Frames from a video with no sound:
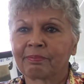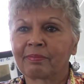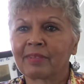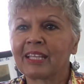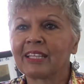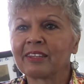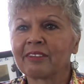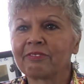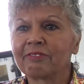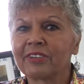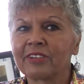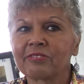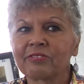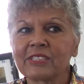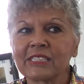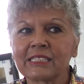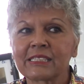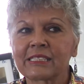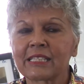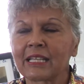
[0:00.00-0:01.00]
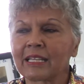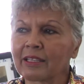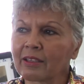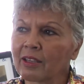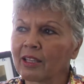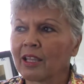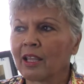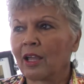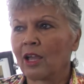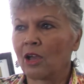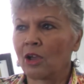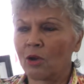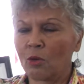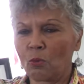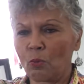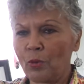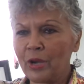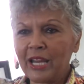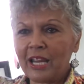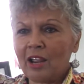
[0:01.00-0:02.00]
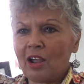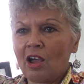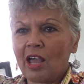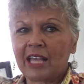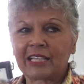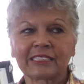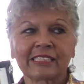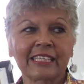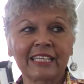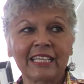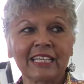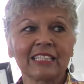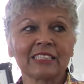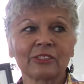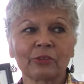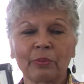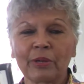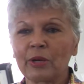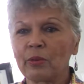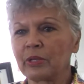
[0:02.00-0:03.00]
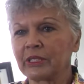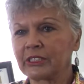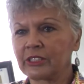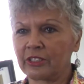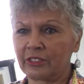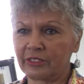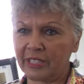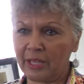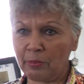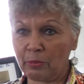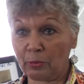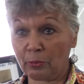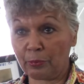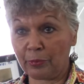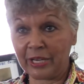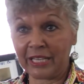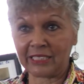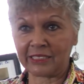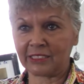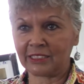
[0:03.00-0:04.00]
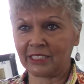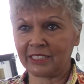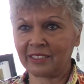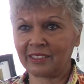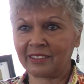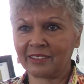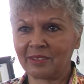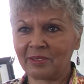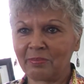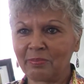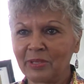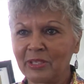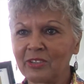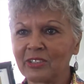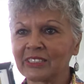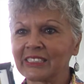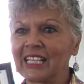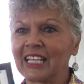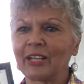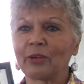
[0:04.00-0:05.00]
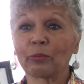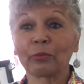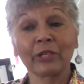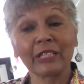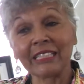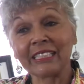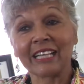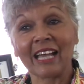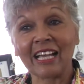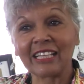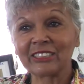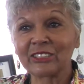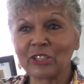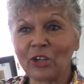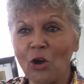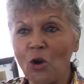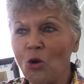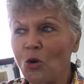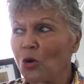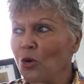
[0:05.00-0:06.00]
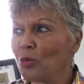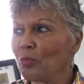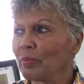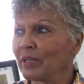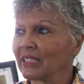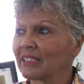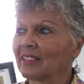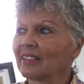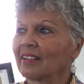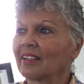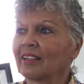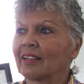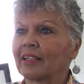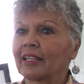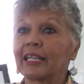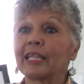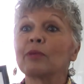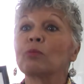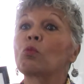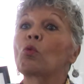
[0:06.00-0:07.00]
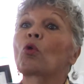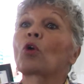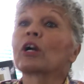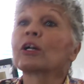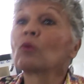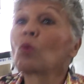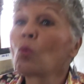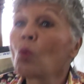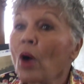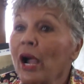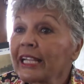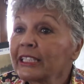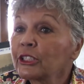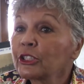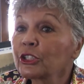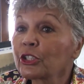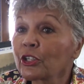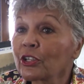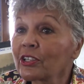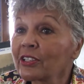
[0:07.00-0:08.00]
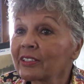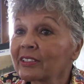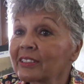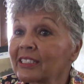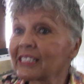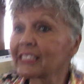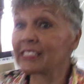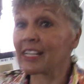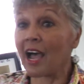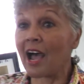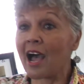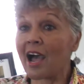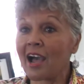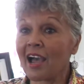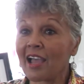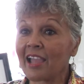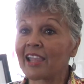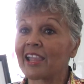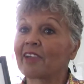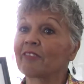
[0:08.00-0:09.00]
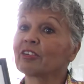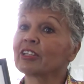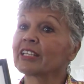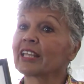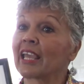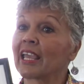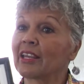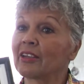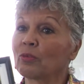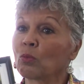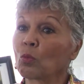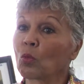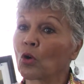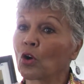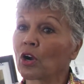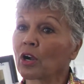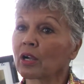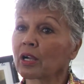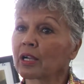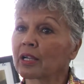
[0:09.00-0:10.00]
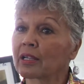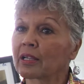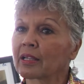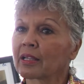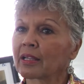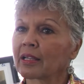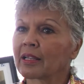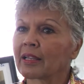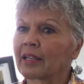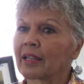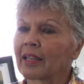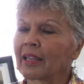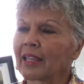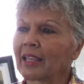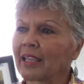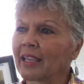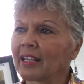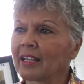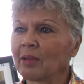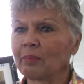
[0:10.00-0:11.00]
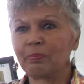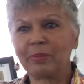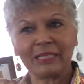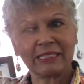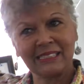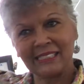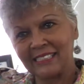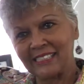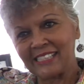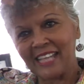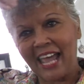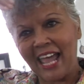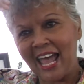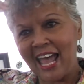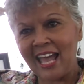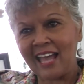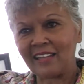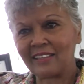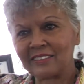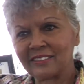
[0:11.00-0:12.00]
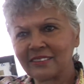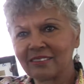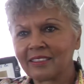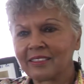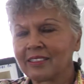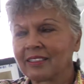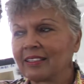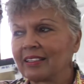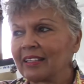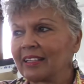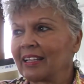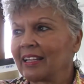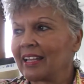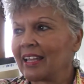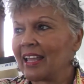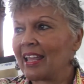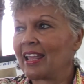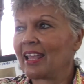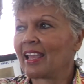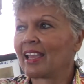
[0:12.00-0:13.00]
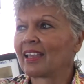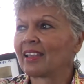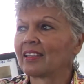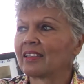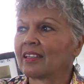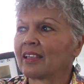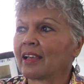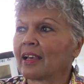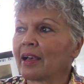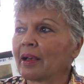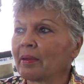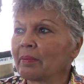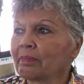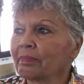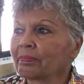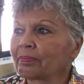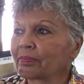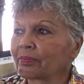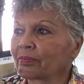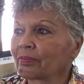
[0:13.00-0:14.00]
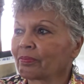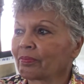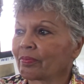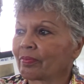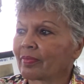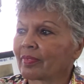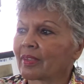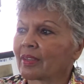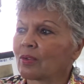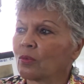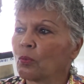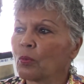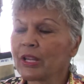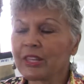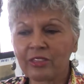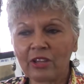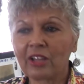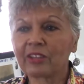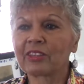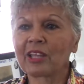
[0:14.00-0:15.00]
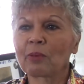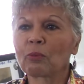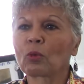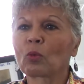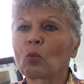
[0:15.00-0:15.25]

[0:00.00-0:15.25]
in the 50s, and we, as kids, we always thought they were rich because they had a really nice home, and he wore a white shirt and a tie every day to work, and a business hat, and we thought they were